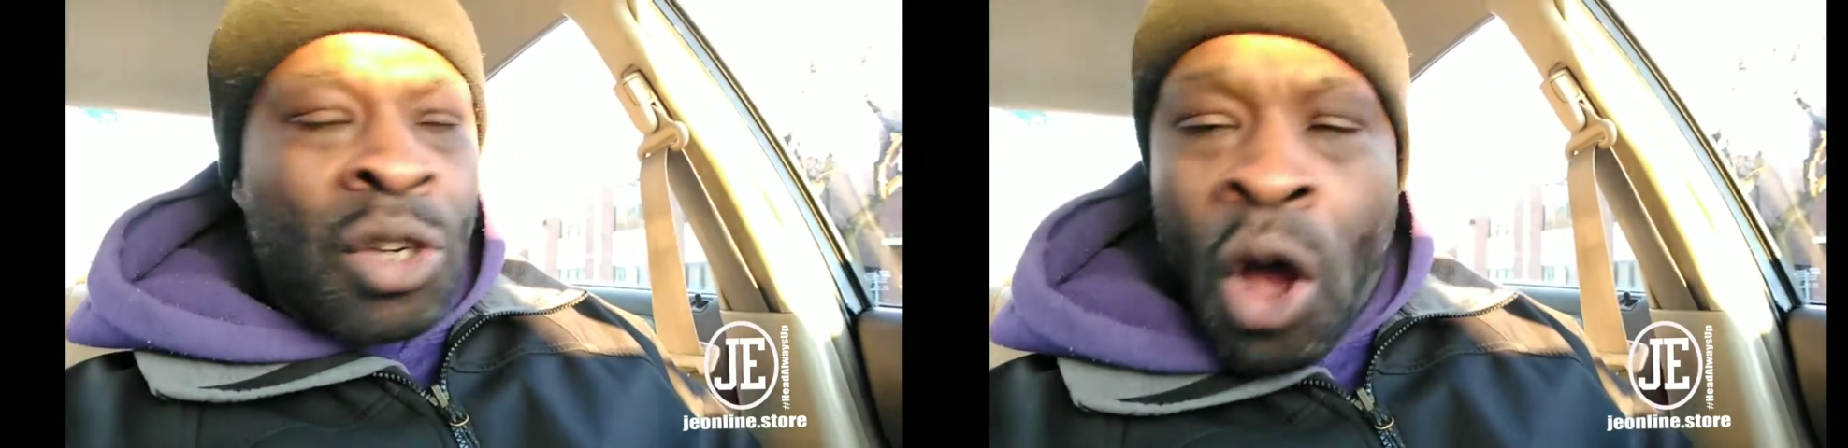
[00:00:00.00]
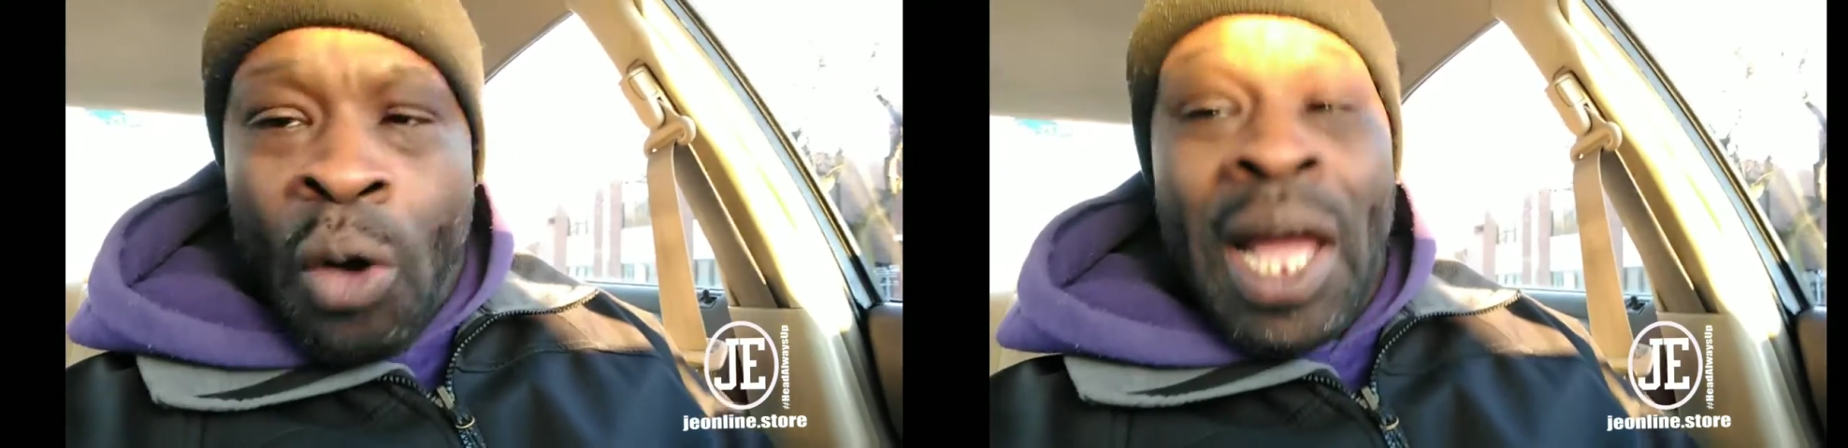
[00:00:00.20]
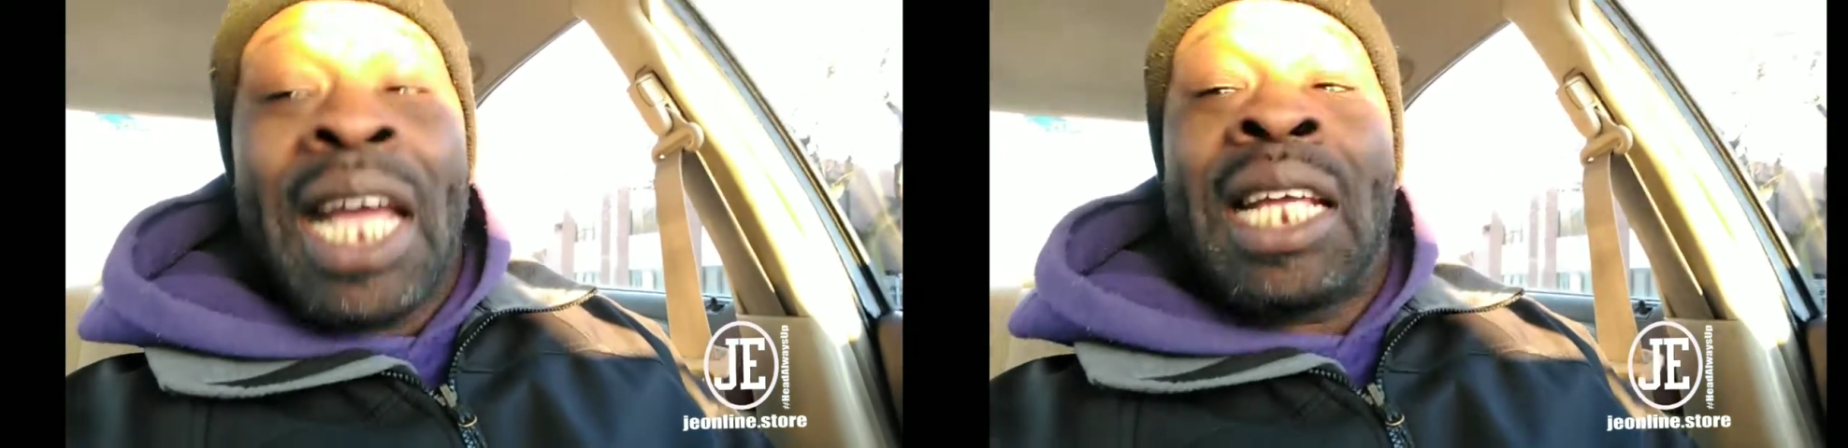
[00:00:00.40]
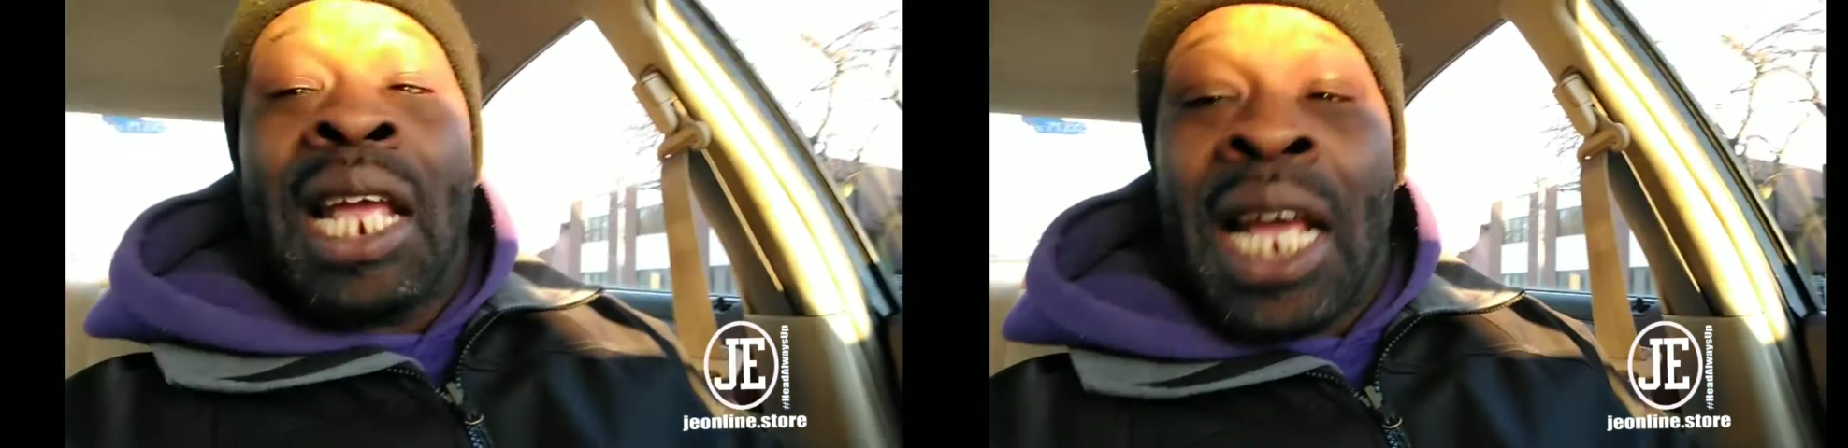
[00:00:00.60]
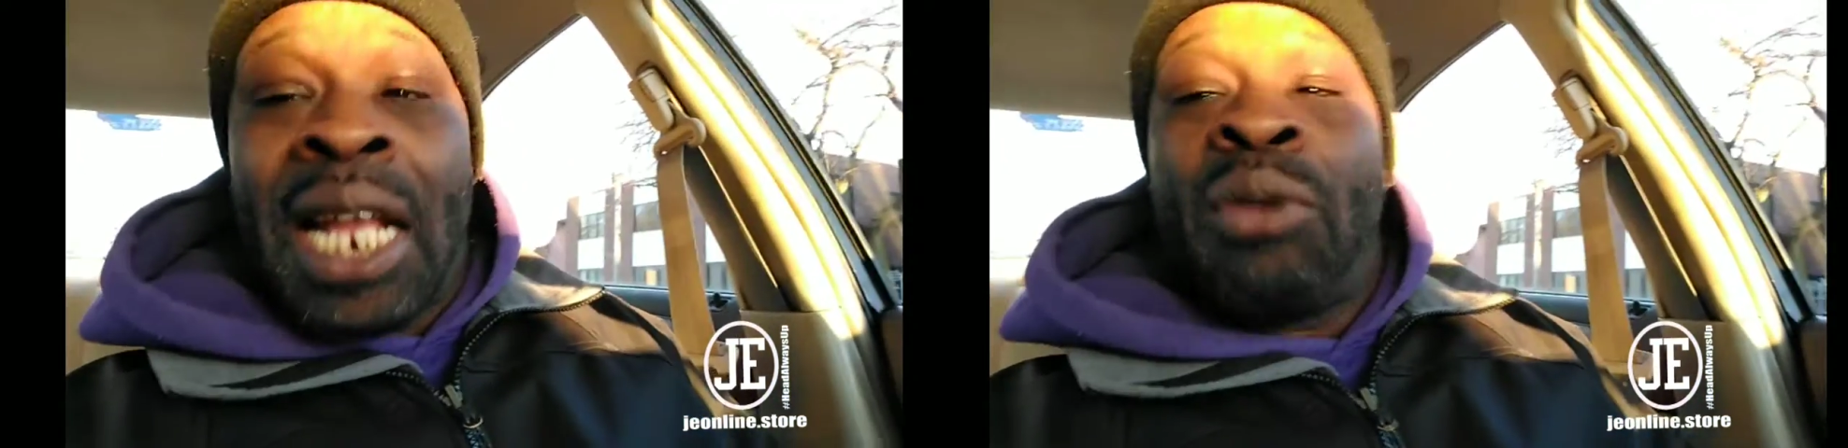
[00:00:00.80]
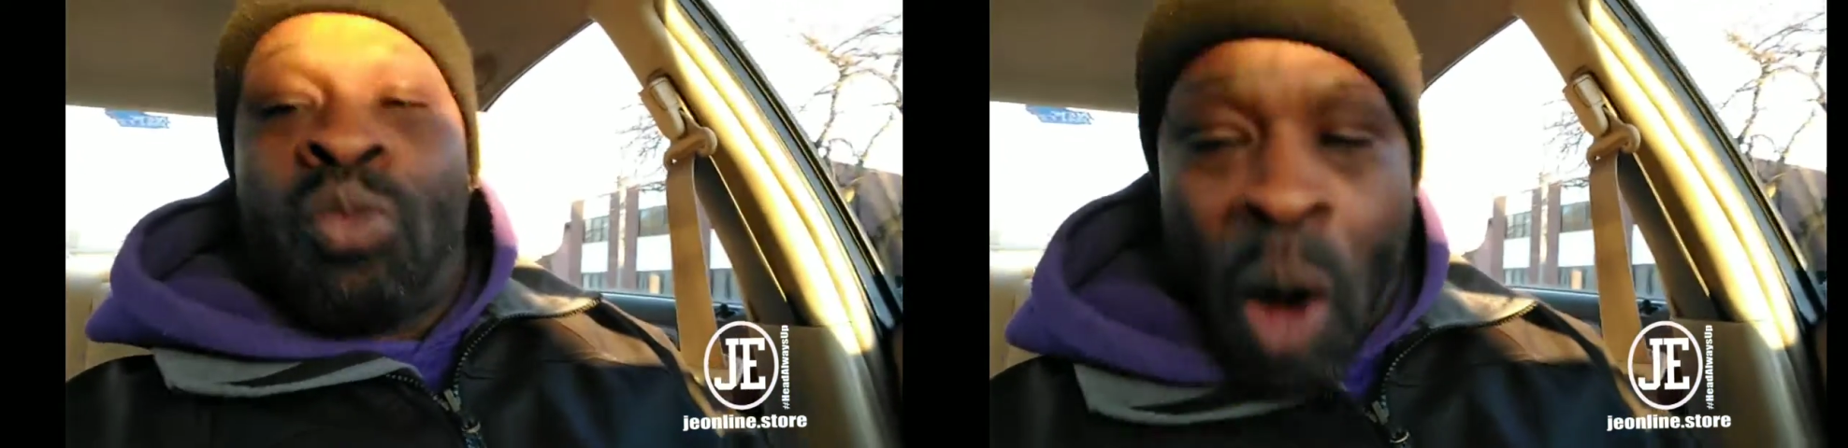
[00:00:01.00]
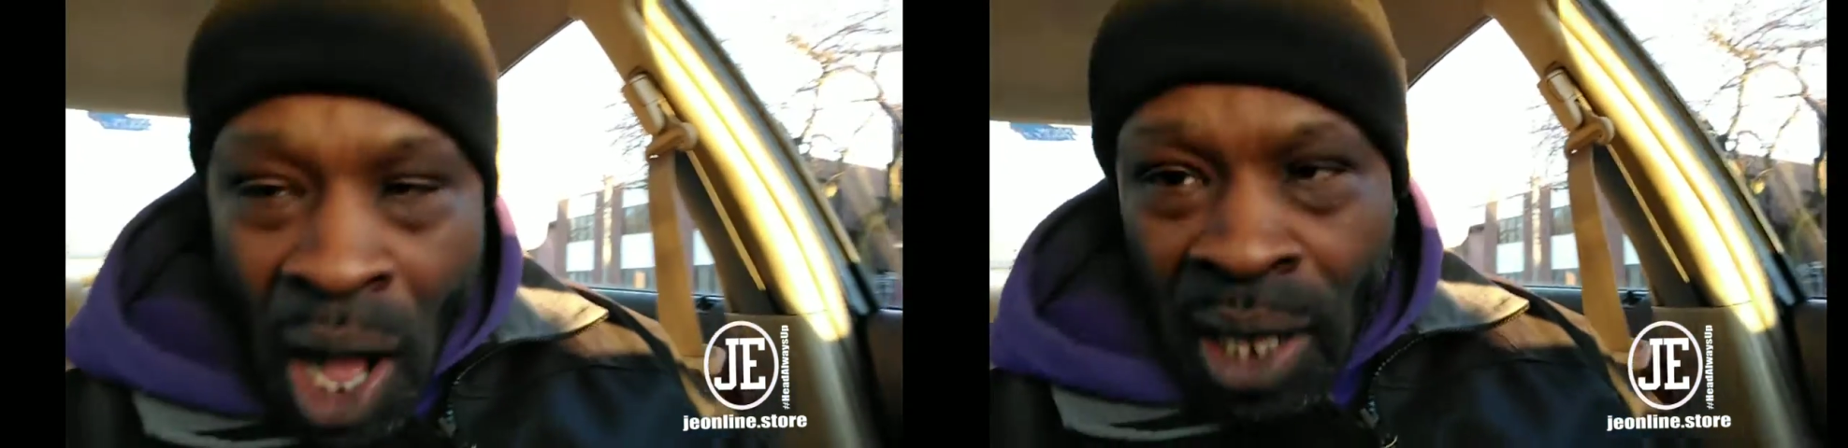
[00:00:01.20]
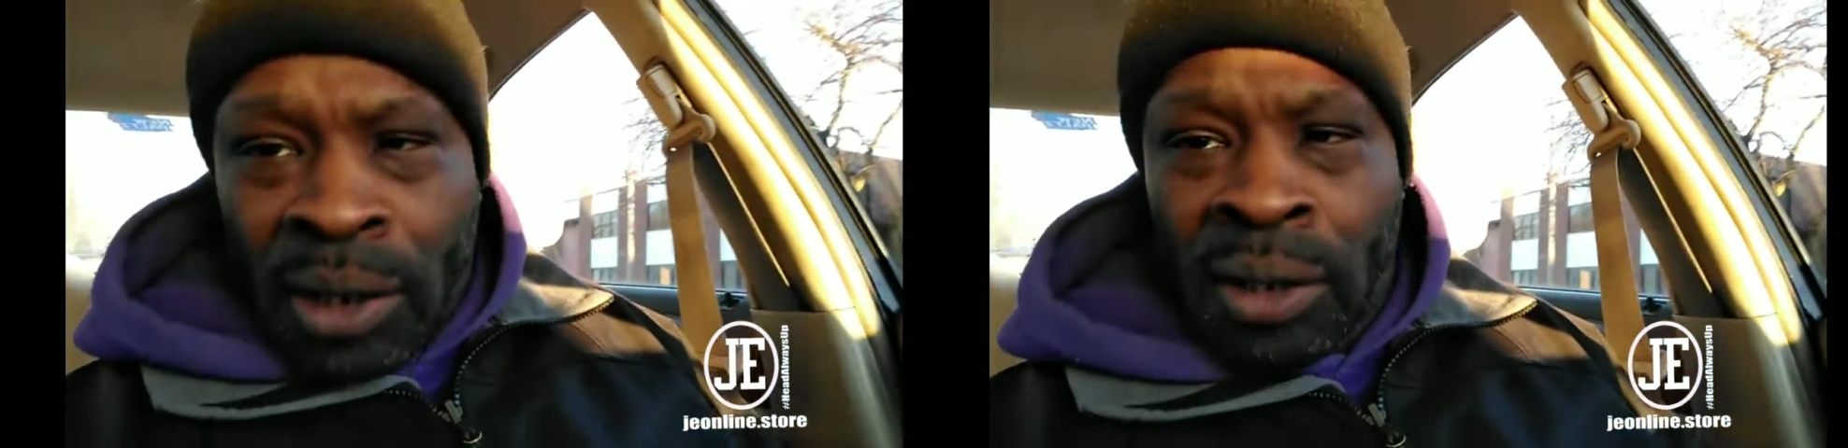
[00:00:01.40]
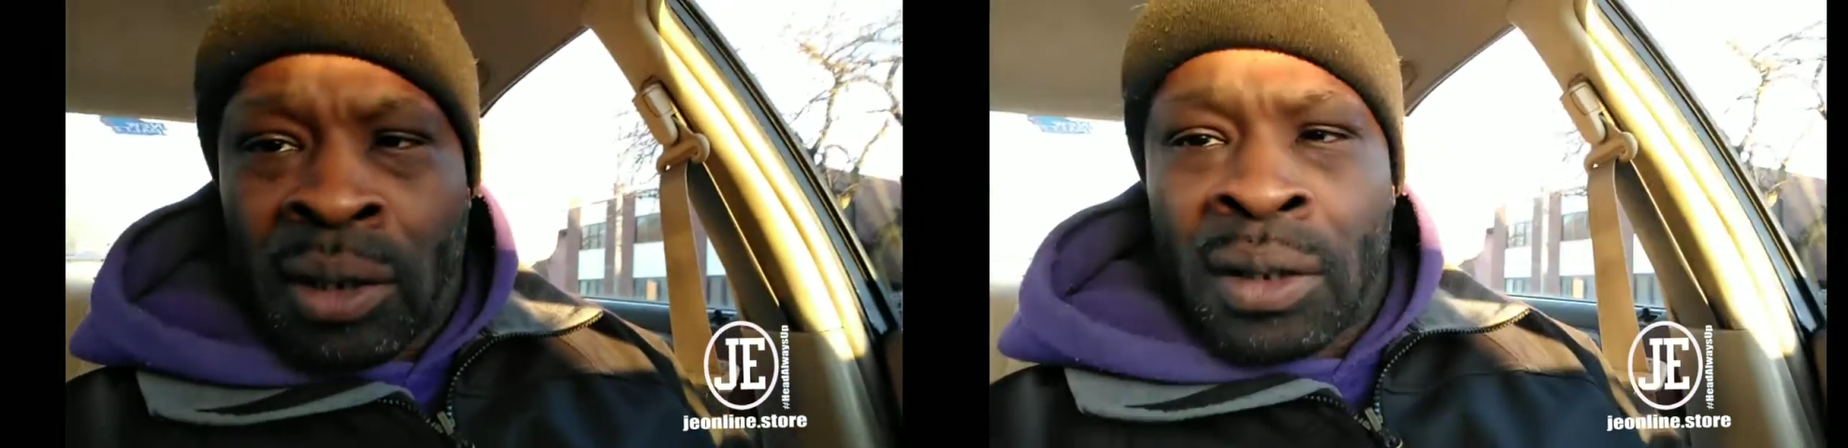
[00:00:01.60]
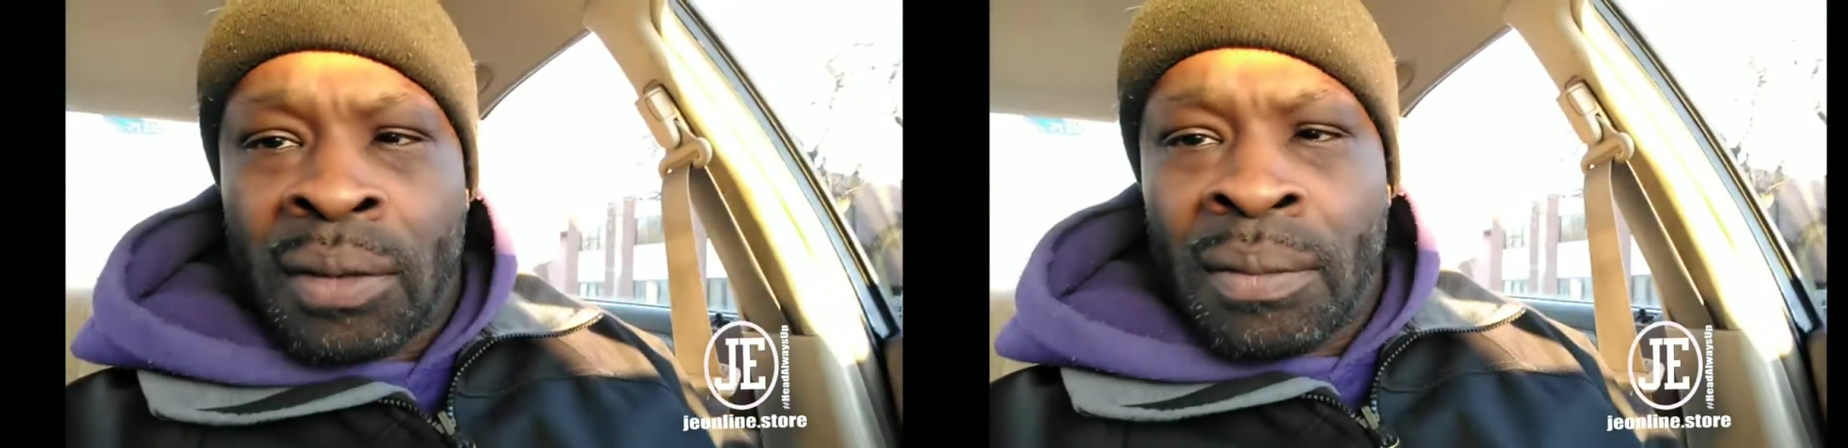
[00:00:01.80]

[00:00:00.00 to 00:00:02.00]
No, it, it was.